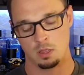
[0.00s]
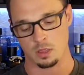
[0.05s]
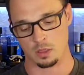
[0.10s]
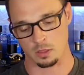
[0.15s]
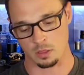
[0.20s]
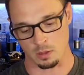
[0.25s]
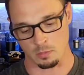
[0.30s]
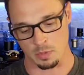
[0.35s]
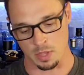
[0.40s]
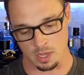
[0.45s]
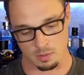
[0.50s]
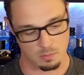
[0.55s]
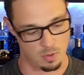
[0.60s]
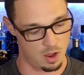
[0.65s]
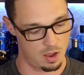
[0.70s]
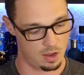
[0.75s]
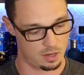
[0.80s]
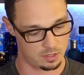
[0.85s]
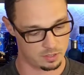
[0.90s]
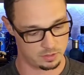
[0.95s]
the big
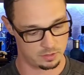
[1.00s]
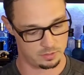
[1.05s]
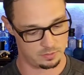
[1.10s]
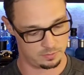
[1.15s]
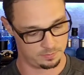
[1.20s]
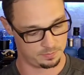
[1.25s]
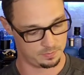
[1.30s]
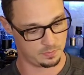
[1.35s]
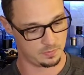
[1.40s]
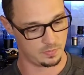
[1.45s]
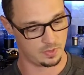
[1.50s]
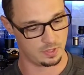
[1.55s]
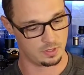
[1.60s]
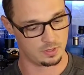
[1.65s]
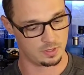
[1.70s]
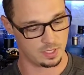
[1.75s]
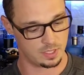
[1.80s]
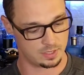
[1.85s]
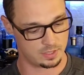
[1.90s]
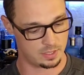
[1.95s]
box.
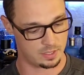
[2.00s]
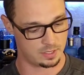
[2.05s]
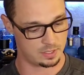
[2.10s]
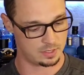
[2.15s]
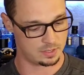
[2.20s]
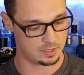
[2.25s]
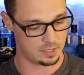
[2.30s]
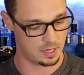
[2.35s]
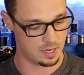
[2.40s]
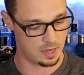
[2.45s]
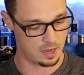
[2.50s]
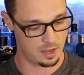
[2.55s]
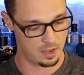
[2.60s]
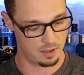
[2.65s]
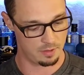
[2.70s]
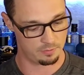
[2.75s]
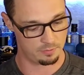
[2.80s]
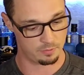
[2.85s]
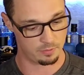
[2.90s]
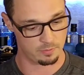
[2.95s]
This is
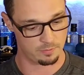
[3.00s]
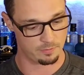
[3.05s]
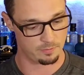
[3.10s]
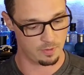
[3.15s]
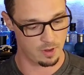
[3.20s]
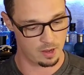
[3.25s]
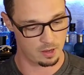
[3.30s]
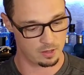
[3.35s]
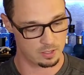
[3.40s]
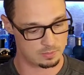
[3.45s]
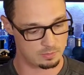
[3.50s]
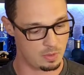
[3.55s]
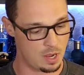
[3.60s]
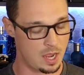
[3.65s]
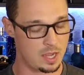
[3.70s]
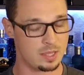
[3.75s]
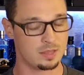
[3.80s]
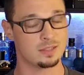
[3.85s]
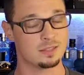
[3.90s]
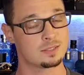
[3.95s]
uh, from
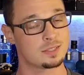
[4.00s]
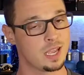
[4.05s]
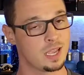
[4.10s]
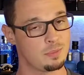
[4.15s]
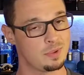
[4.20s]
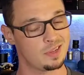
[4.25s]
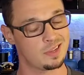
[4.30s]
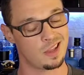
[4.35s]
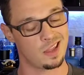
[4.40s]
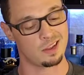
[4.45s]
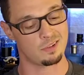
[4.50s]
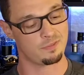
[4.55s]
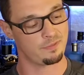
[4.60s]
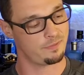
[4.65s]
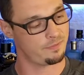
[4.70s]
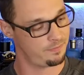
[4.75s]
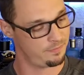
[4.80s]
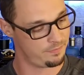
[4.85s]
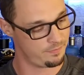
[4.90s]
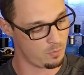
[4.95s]
FragranceBuy. This came in like
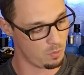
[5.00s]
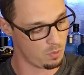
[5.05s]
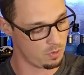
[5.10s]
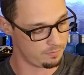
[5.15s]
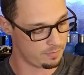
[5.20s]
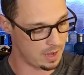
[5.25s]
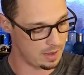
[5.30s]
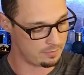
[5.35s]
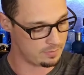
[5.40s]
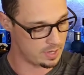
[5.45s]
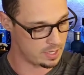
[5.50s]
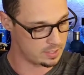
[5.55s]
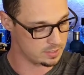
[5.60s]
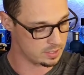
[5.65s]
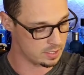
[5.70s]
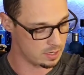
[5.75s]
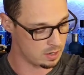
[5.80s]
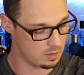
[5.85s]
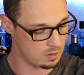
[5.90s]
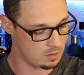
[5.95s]
four or five days
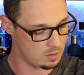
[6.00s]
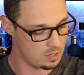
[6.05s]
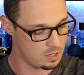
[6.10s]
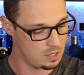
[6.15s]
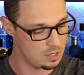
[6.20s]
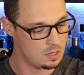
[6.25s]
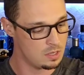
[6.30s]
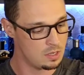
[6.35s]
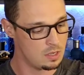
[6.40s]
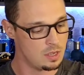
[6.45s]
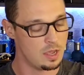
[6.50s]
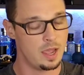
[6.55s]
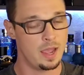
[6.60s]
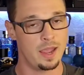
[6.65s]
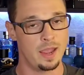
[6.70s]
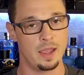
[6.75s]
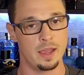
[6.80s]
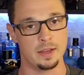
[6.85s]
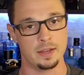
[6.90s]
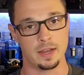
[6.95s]
ago,
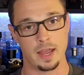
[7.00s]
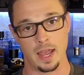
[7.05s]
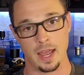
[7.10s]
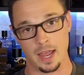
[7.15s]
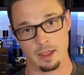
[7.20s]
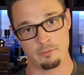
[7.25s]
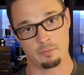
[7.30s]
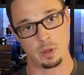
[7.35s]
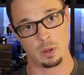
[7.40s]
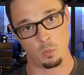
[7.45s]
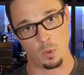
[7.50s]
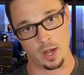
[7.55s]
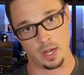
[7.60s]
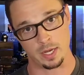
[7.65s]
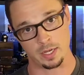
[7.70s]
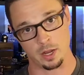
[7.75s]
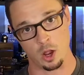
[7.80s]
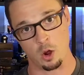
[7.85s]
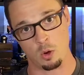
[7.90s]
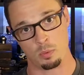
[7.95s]
and I've been
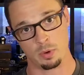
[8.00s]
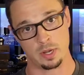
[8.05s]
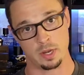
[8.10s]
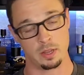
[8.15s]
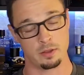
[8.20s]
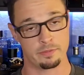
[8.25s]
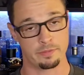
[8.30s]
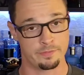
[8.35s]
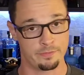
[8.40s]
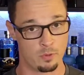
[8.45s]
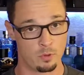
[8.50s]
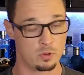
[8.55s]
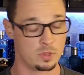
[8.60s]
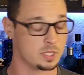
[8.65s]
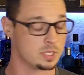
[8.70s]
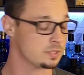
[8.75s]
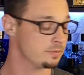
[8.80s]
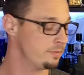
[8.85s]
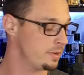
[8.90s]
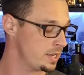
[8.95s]
waiting to open it for
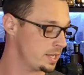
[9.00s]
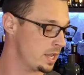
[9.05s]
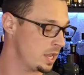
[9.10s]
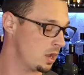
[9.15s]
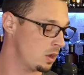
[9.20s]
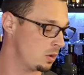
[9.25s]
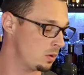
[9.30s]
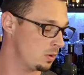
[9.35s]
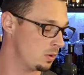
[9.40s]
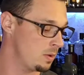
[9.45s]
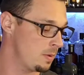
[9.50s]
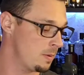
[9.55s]
this video